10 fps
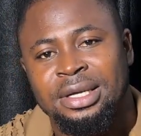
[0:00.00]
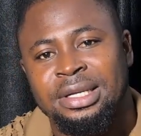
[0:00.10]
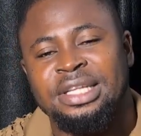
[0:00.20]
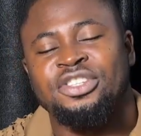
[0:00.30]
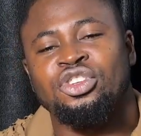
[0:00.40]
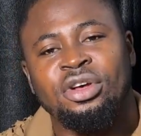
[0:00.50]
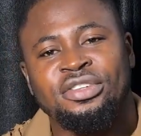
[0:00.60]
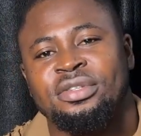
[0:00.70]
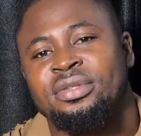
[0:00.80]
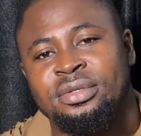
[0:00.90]
the
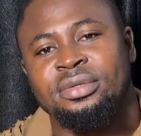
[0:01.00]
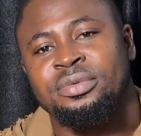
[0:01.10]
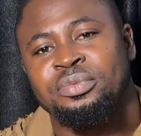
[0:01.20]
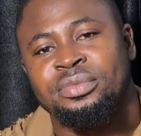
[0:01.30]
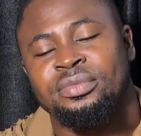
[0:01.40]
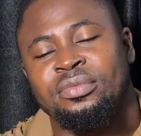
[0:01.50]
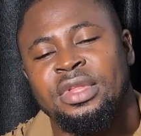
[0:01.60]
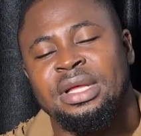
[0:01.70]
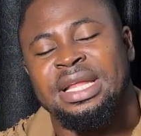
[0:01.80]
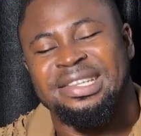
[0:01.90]
songs
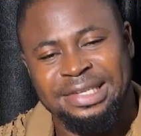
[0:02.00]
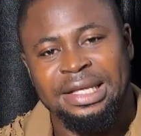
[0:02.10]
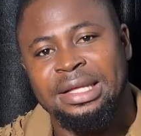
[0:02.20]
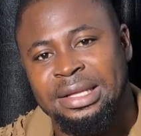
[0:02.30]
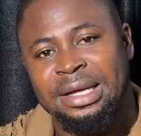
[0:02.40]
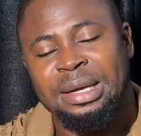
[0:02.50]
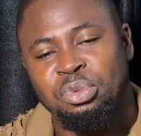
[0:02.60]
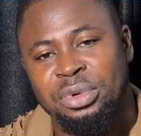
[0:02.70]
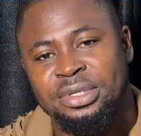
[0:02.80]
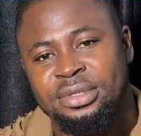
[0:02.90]
they are singing at that
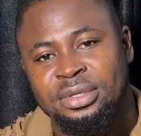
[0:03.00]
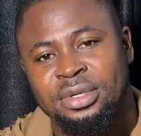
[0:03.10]
moment.